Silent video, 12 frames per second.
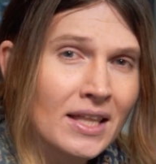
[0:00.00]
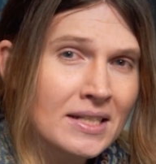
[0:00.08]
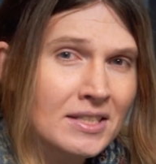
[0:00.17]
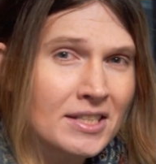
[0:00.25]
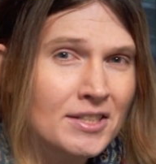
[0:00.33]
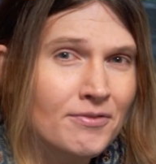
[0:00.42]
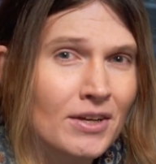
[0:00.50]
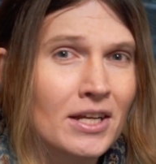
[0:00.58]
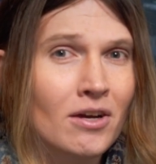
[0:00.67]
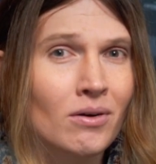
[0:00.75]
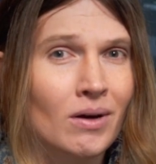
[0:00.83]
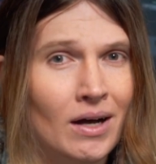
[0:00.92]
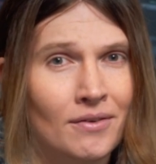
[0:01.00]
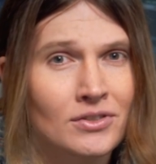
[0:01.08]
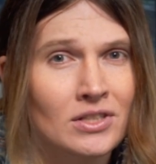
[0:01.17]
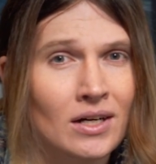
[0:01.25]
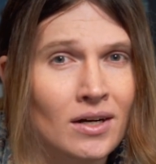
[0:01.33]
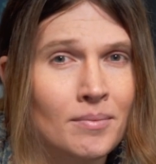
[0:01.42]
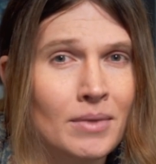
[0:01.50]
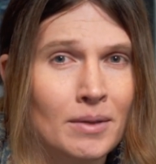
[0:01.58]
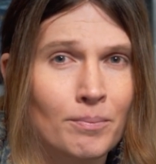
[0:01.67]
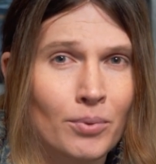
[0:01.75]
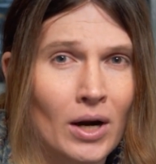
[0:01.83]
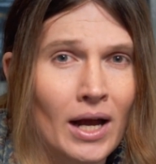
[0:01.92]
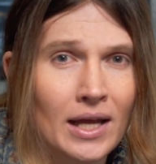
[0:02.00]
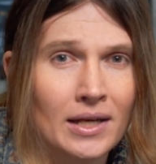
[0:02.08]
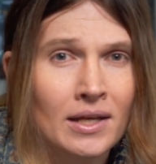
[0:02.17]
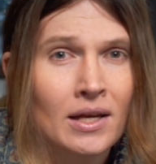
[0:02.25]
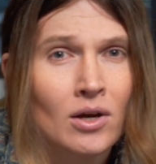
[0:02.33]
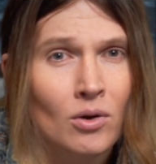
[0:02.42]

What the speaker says: That's this video of Sarah McBride,